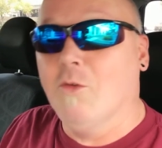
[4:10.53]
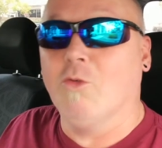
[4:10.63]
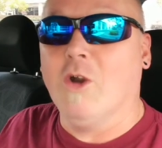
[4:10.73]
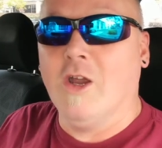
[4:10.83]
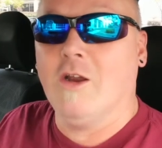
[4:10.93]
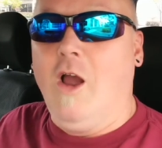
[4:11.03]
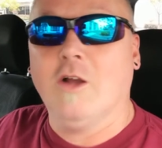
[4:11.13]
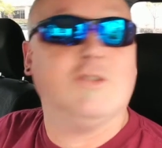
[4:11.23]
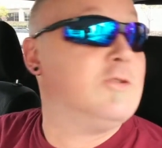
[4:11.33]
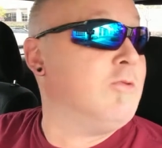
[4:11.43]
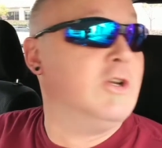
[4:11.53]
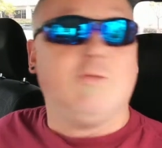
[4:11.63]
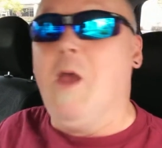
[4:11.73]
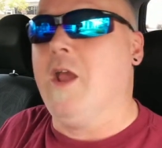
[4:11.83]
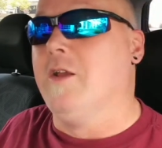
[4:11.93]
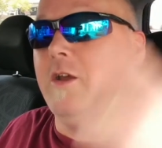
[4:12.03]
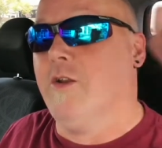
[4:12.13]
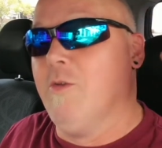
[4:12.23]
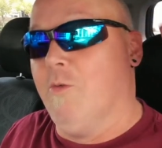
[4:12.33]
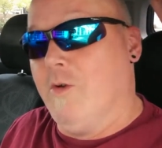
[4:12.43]
the rig, I'd just reach back and get
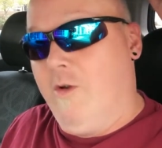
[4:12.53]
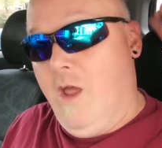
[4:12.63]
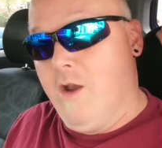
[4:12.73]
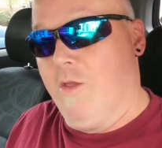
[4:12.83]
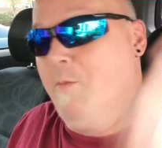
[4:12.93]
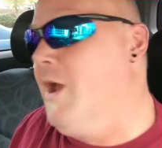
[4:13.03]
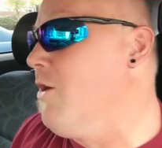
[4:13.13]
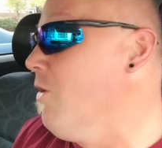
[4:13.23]
another one out of the back